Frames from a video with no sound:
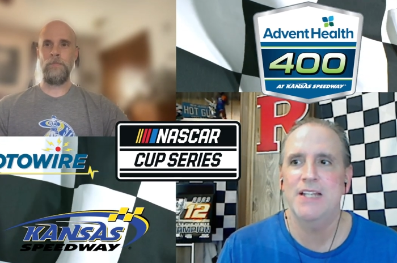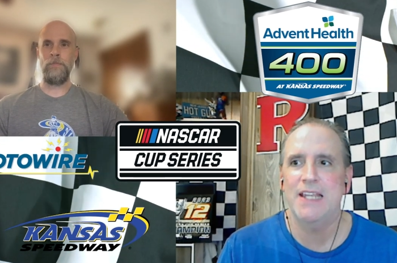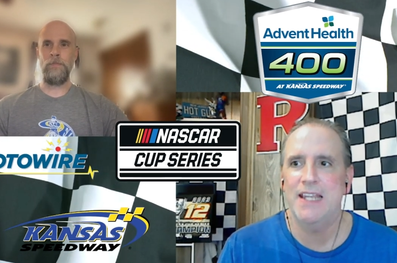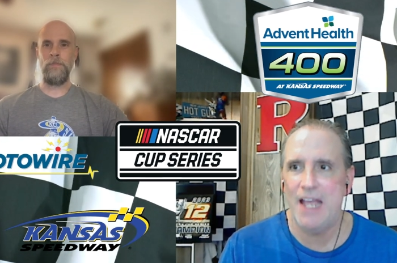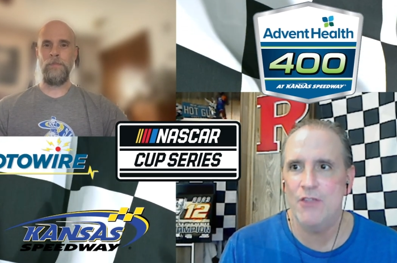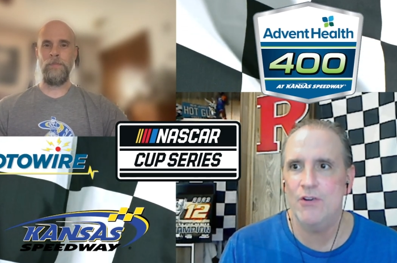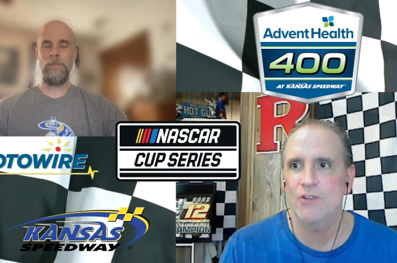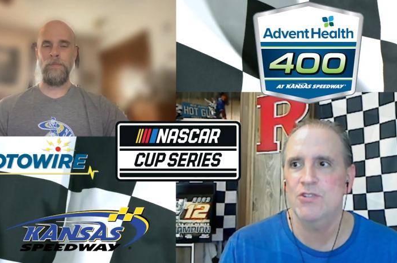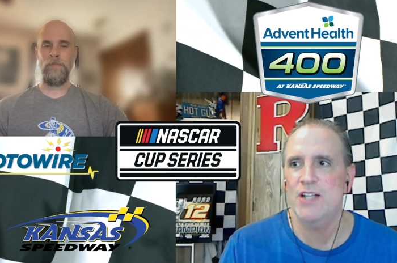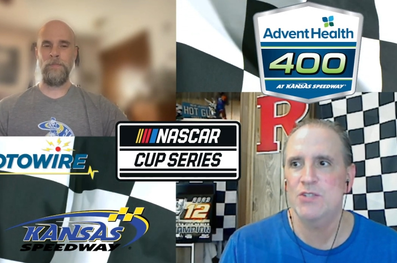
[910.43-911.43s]
Speaker 1: it
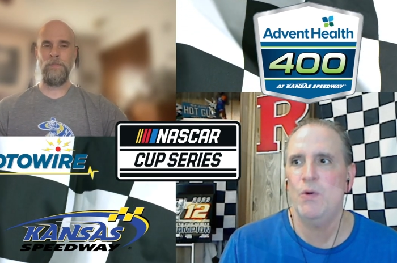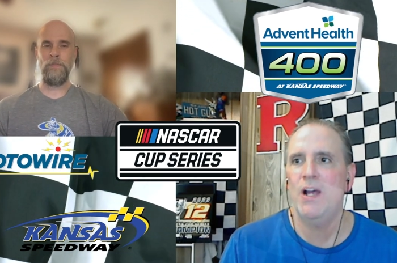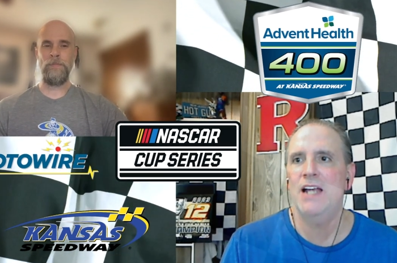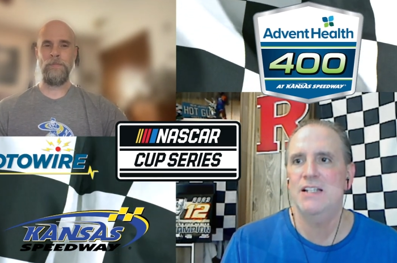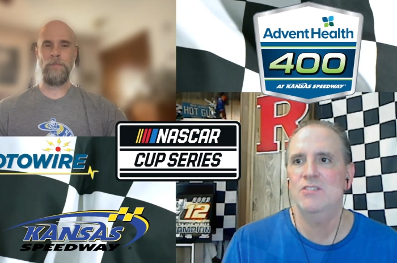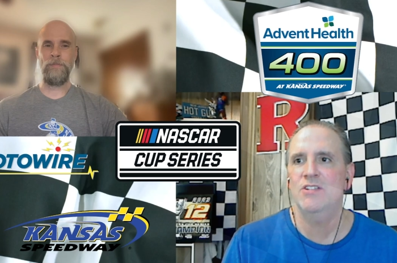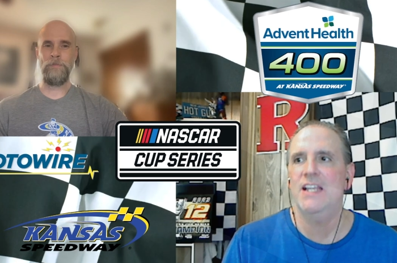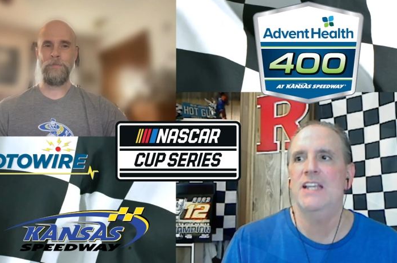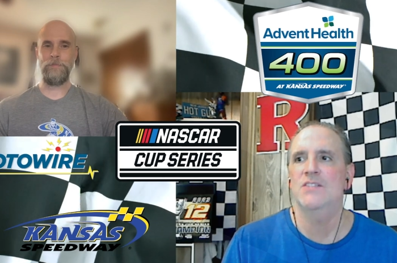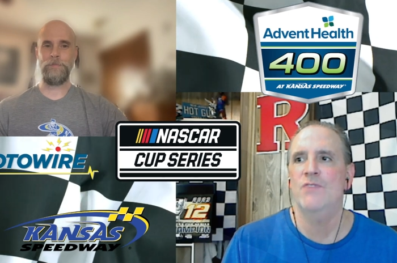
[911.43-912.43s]
together. So that's why I still
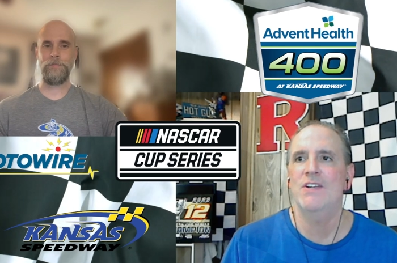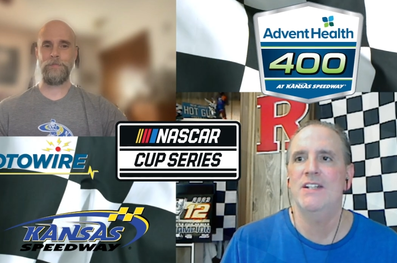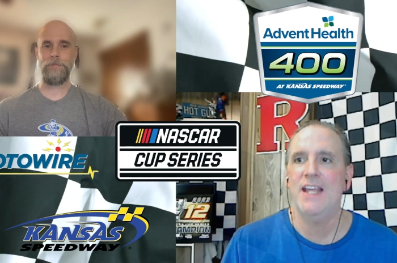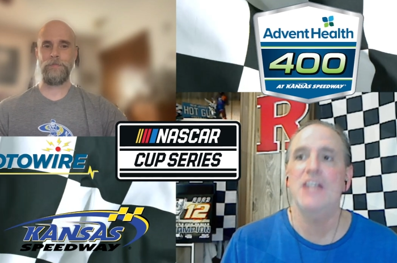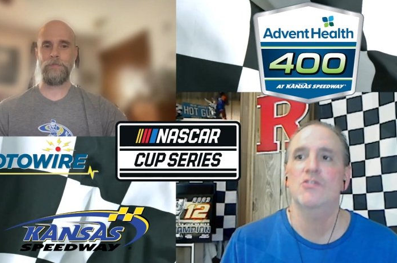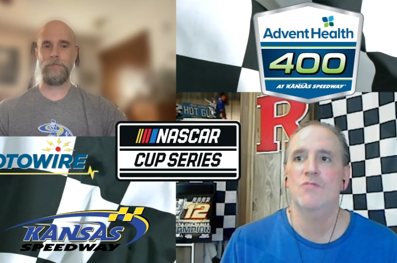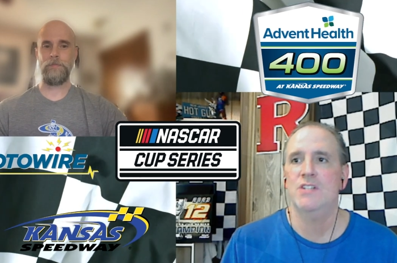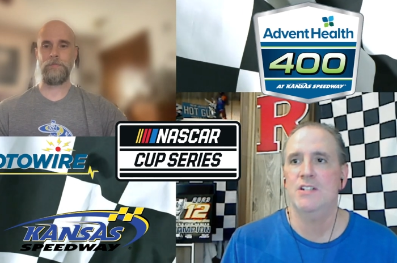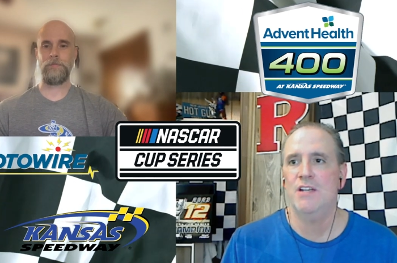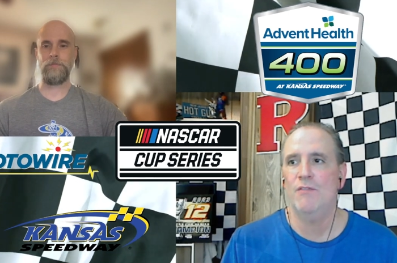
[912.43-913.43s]
think he's very
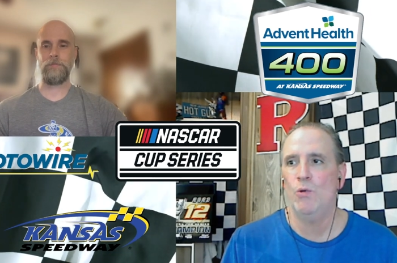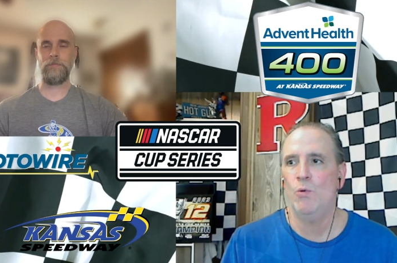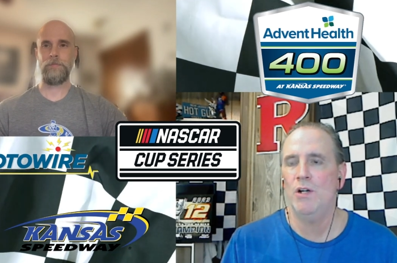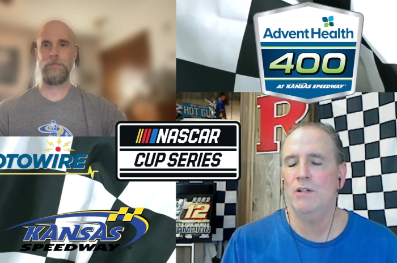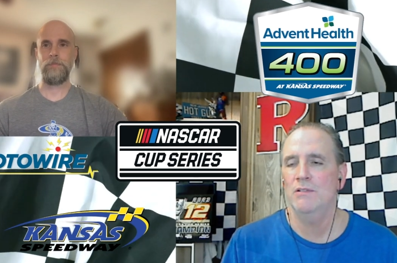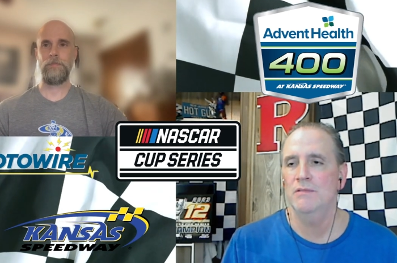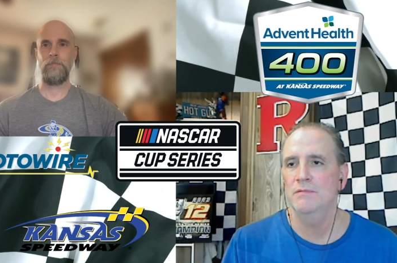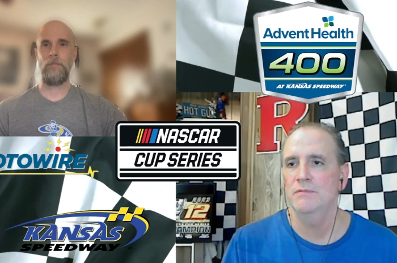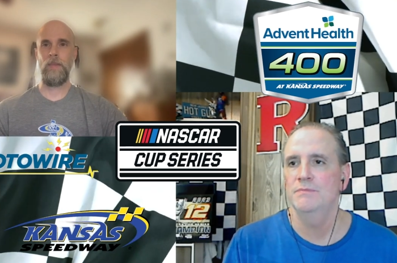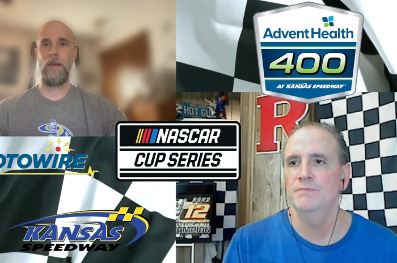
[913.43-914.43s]
dangerous at seven to one.
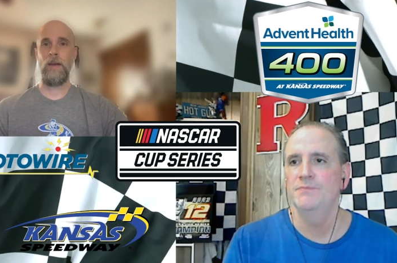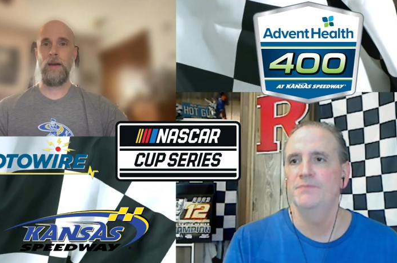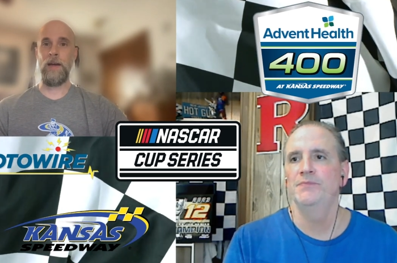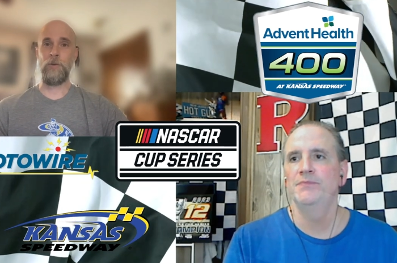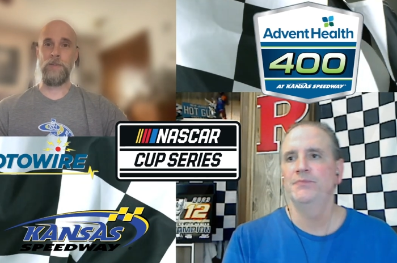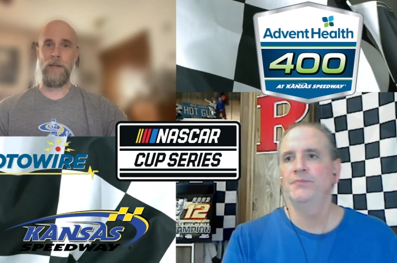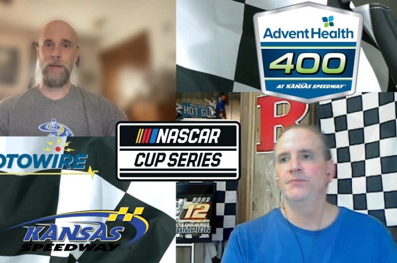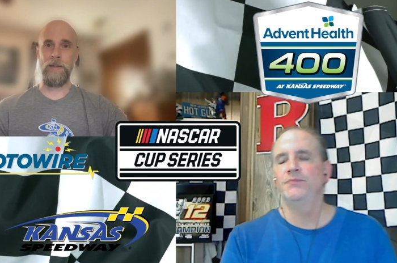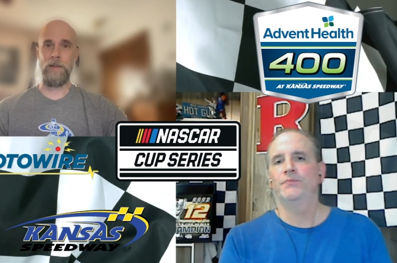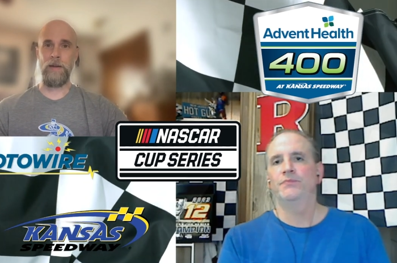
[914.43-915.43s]
I would
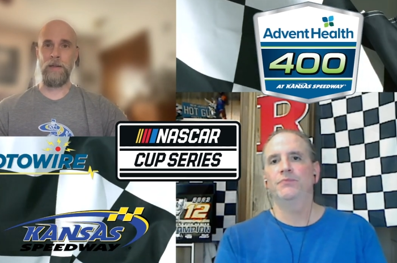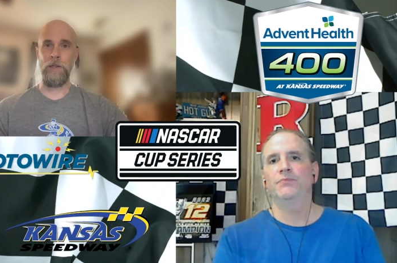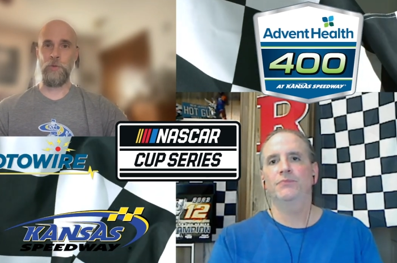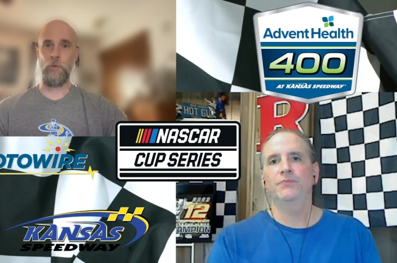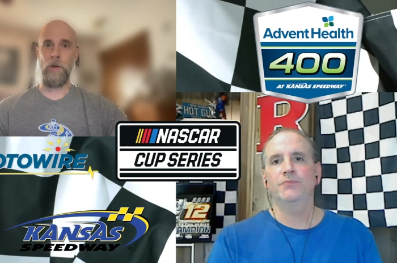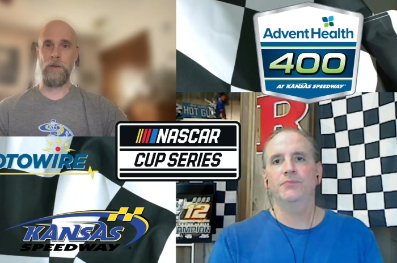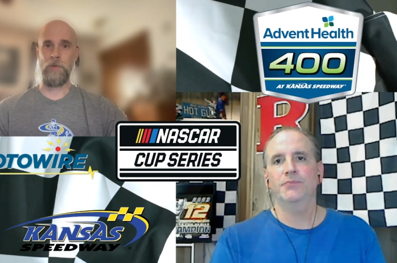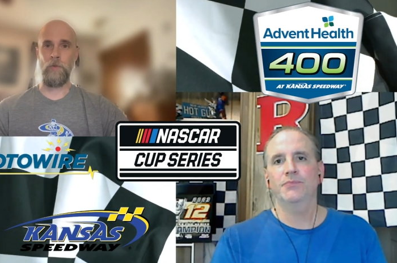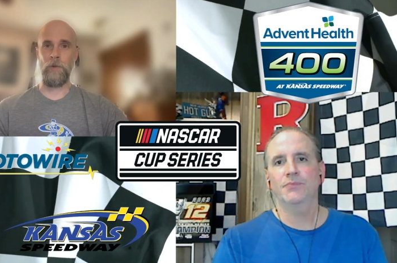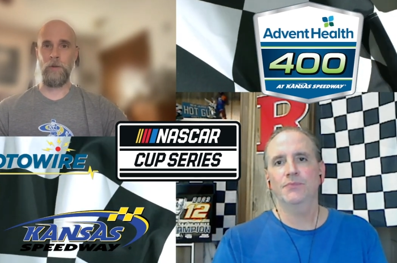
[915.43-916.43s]
Speaker 2: take uh,
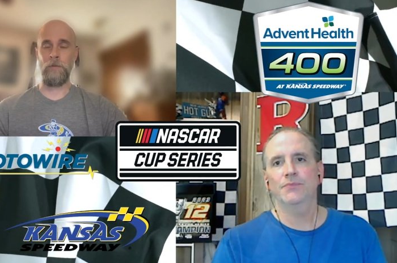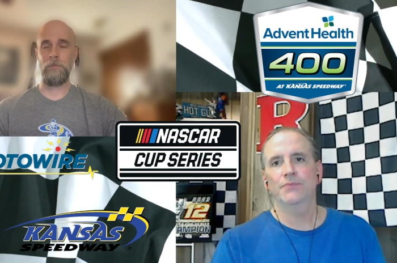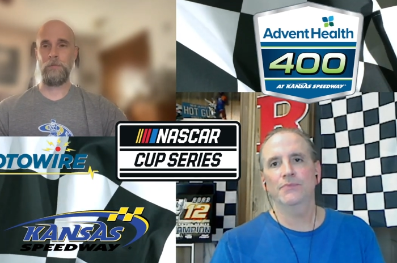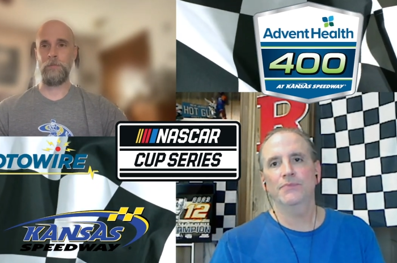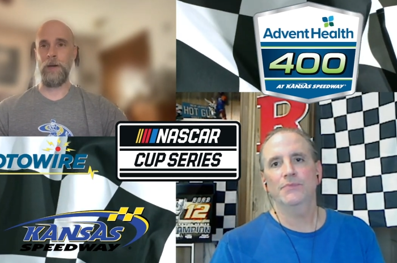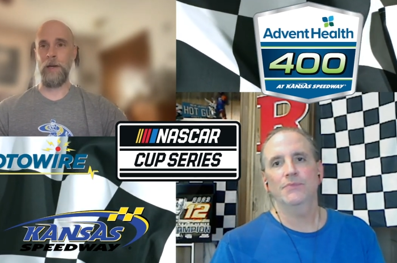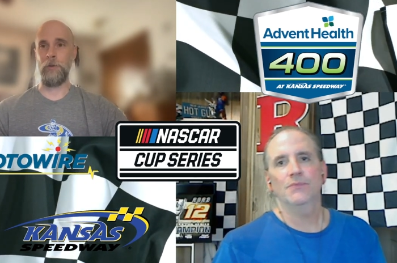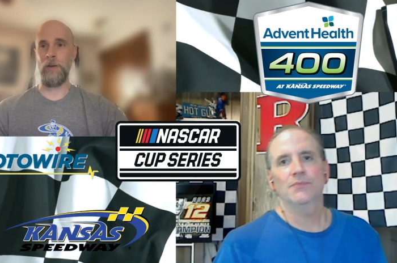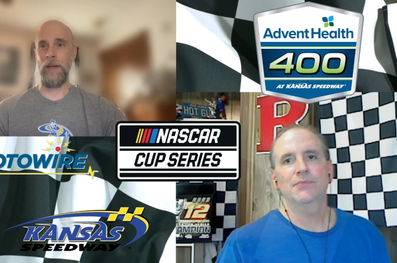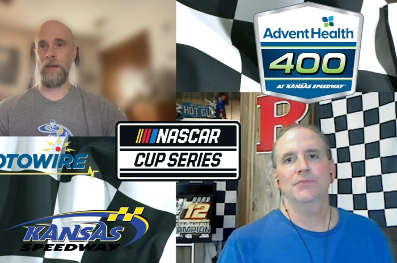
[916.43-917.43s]
Truex over
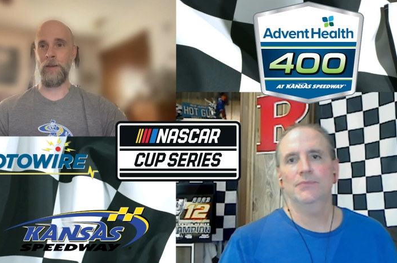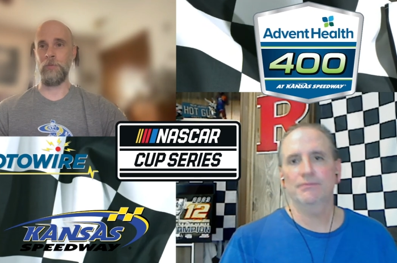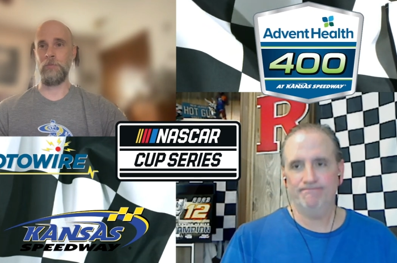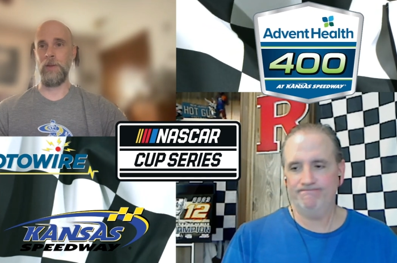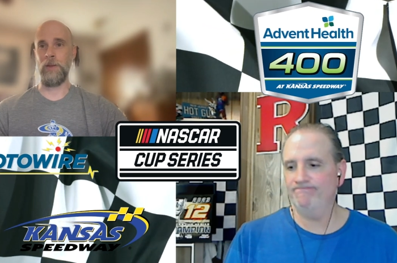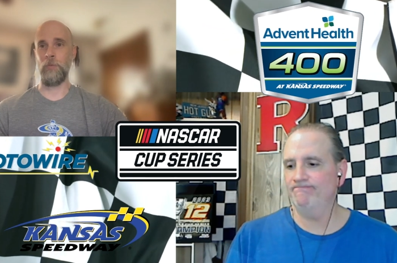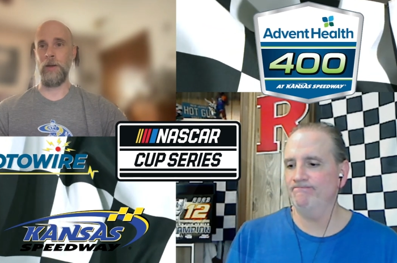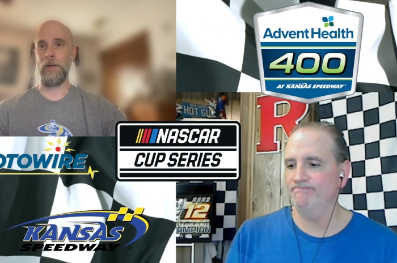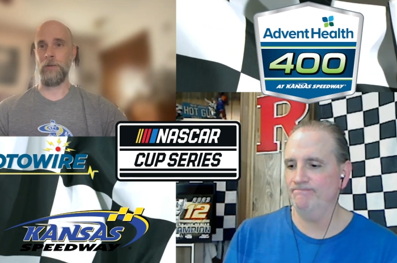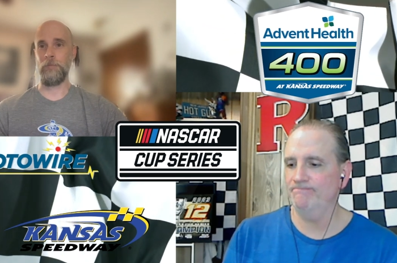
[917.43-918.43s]
Byron and and
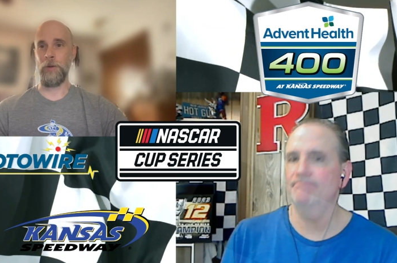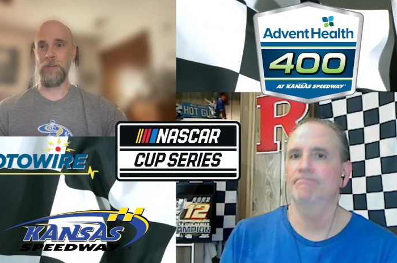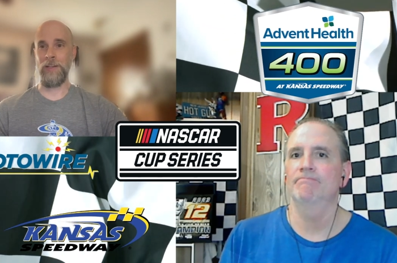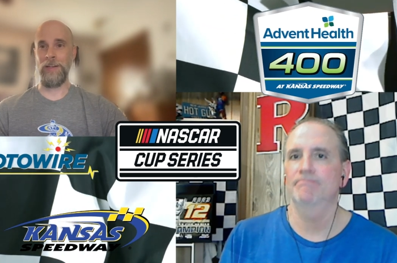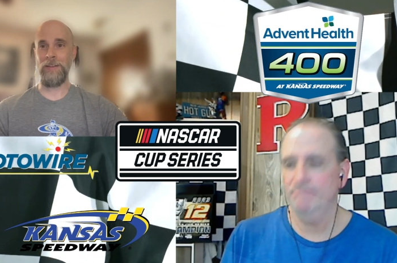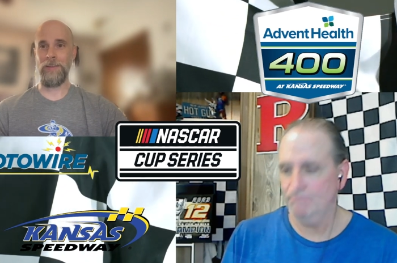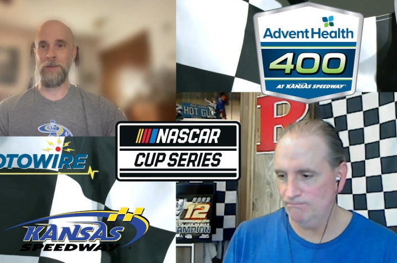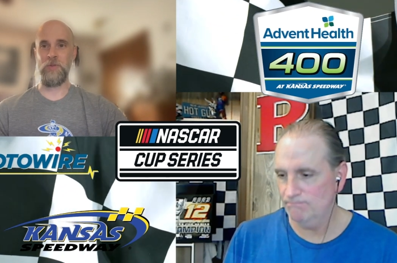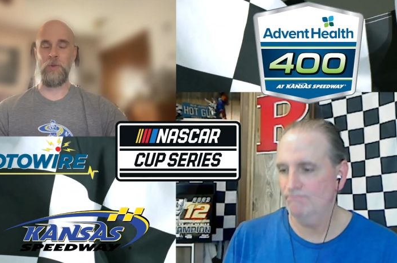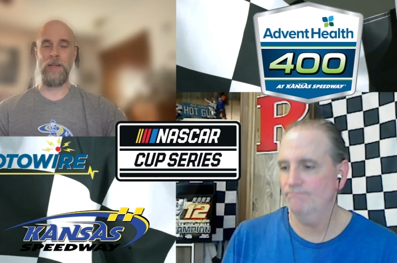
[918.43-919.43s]
Reddick personally this